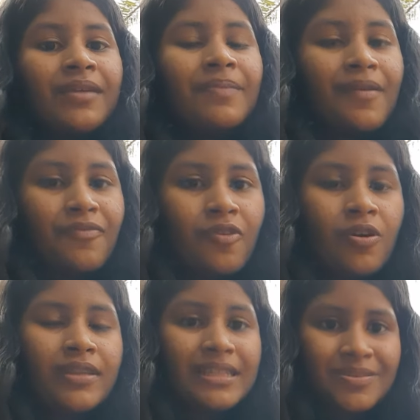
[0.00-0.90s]

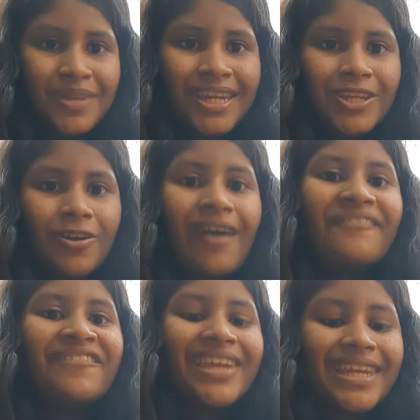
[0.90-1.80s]
before this video,
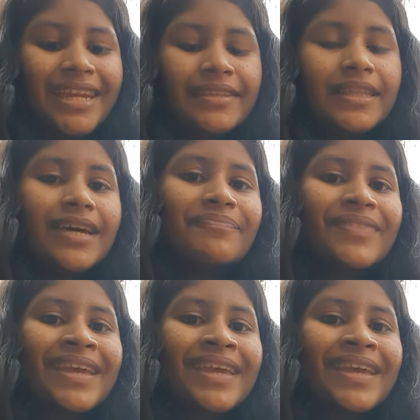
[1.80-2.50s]
we did the